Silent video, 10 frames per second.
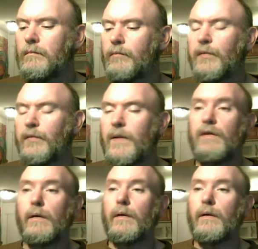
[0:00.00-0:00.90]
between
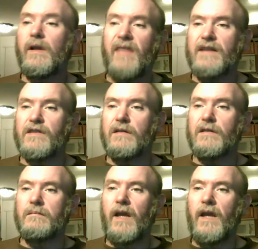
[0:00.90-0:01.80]
0 and
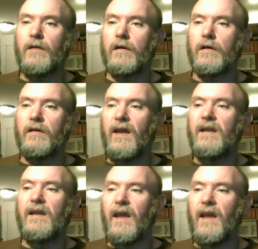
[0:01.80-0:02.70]
1,000 in order to
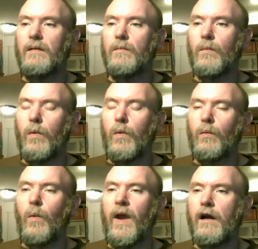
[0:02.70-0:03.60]
indicate
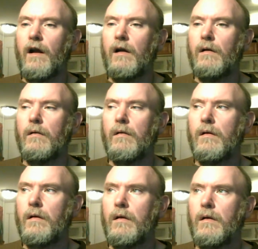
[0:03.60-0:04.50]
where
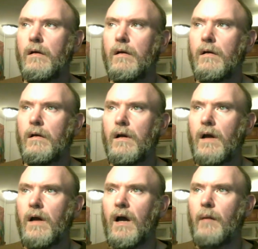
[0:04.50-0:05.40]

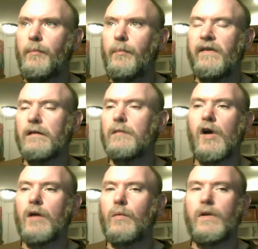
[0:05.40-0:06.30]
a particular
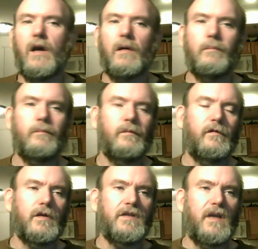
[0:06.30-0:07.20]
mark would go,
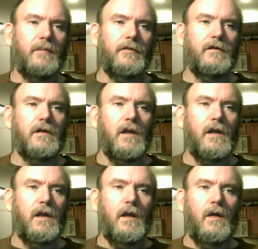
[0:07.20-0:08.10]
for example.
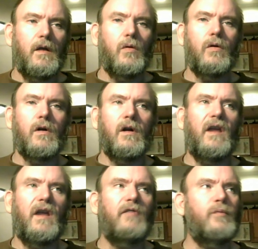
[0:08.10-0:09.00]
Or
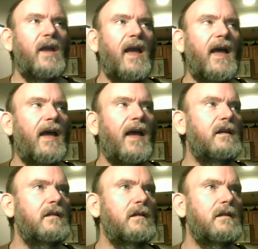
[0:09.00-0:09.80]
if we had